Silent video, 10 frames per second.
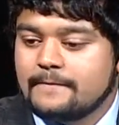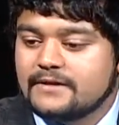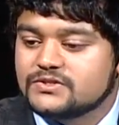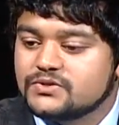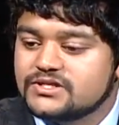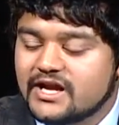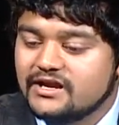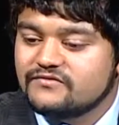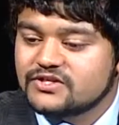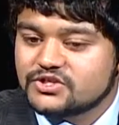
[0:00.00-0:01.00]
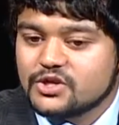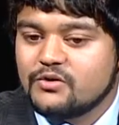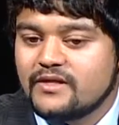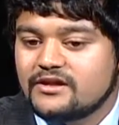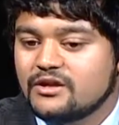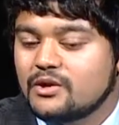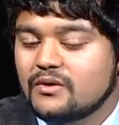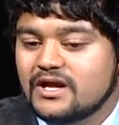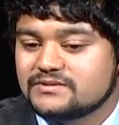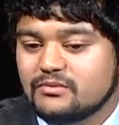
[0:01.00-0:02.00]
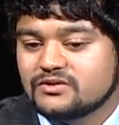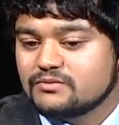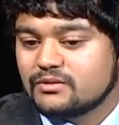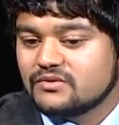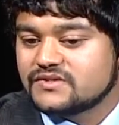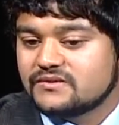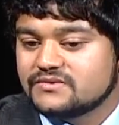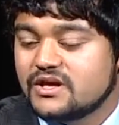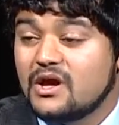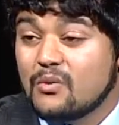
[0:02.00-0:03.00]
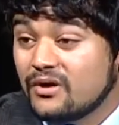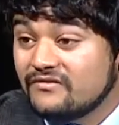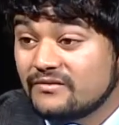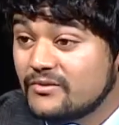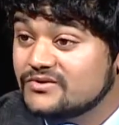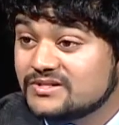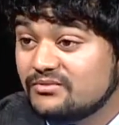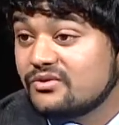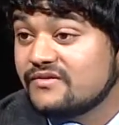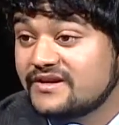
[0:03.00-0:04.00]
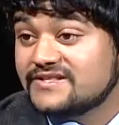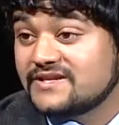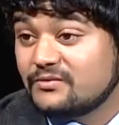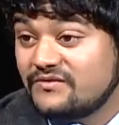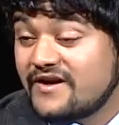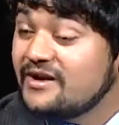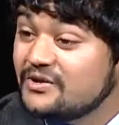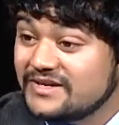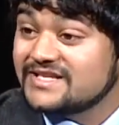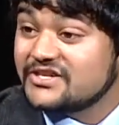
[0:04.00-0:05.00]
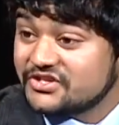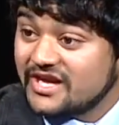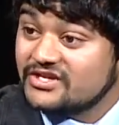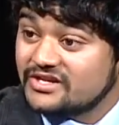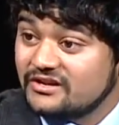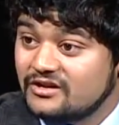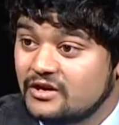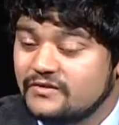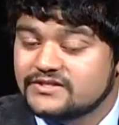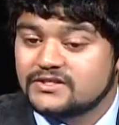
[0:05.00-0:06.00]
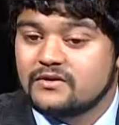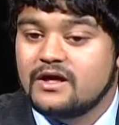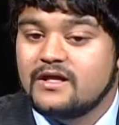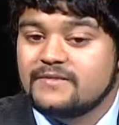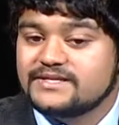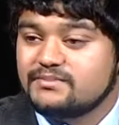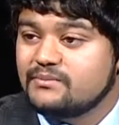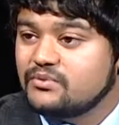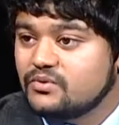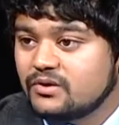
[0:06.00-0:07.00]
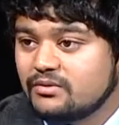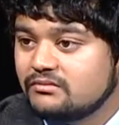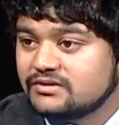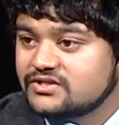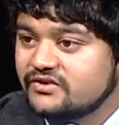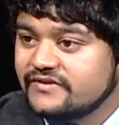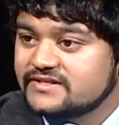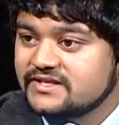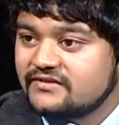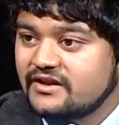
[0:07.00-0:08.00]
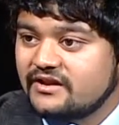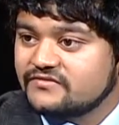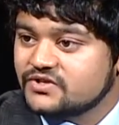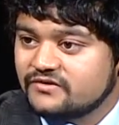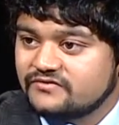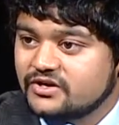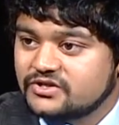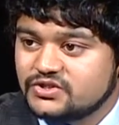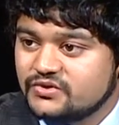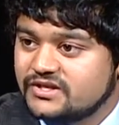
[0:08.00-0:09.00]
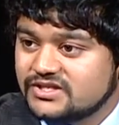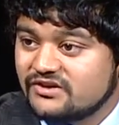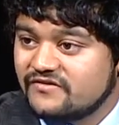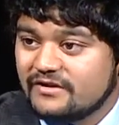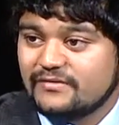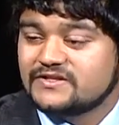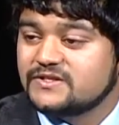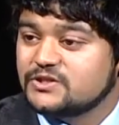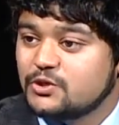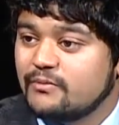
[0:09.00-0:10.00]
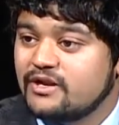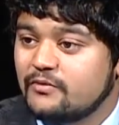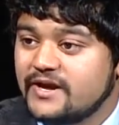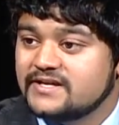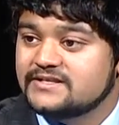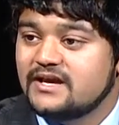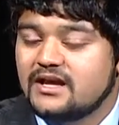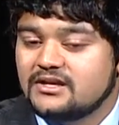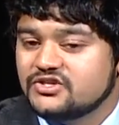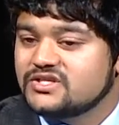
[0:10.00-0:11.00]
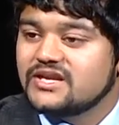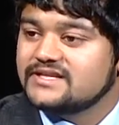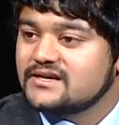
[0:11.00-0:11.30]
It's to kind of to show that, as Baltimore Muslims, one of the most important things that we value is education, and so these people who are public servants and have served our students and our families in so many ways, just a night